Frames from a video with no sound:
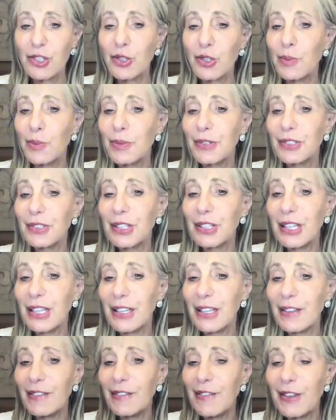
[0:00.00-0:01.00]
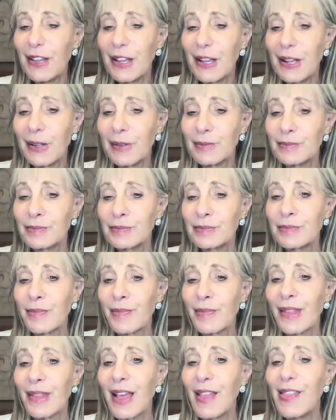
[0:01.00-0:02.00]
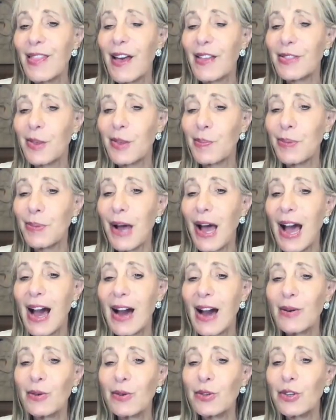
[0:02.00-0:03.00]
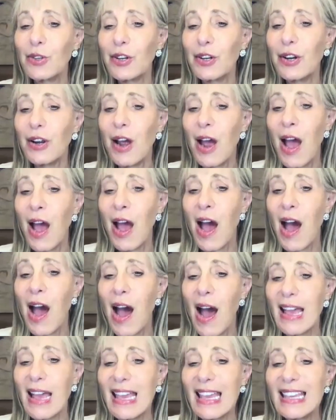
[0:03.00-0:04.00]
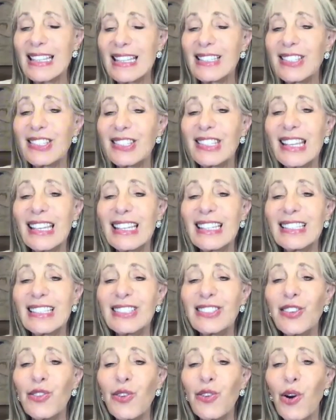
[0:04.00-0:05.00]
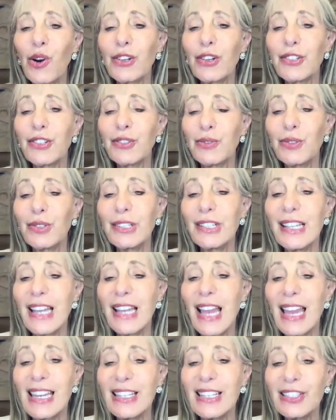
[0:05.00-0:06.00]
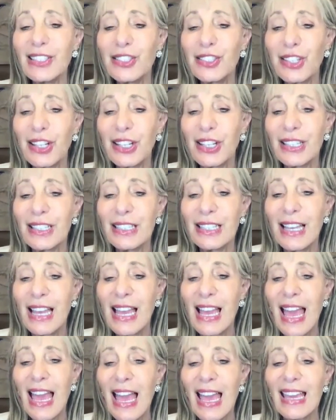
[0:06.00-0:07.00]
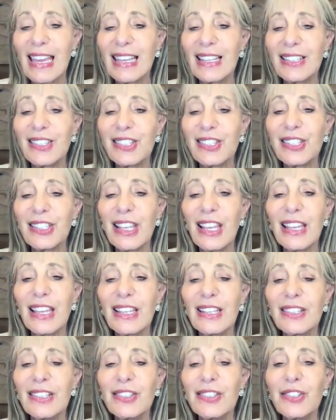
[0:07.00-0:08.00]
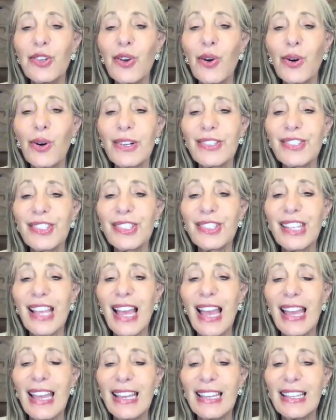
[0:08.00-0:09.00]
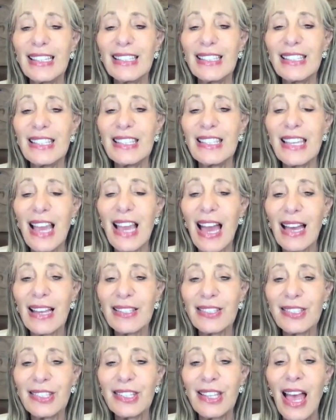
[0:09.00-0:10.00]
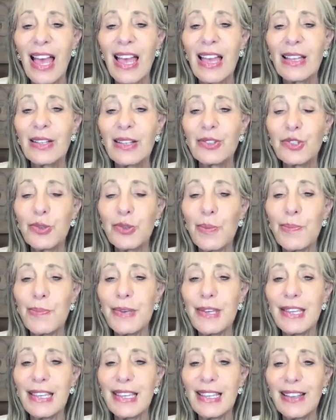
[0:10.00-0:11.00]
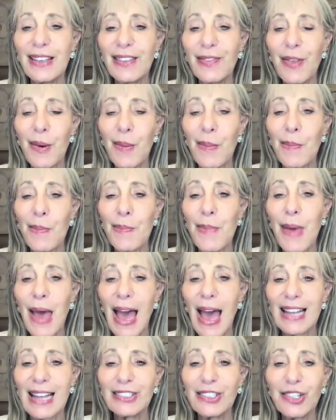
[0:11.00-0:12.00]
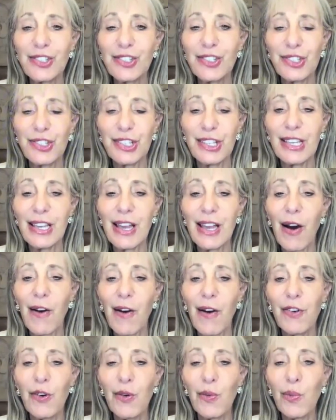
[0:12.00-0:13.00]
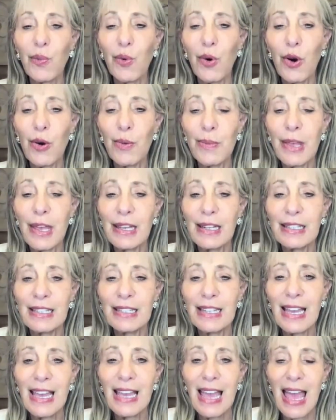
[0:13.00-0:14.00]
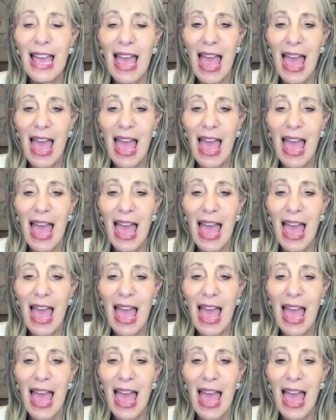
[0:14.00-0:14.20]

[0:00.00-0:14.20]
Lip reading: to believing that the power is in your creation, it's in your saying yes to being the majesty of a woman.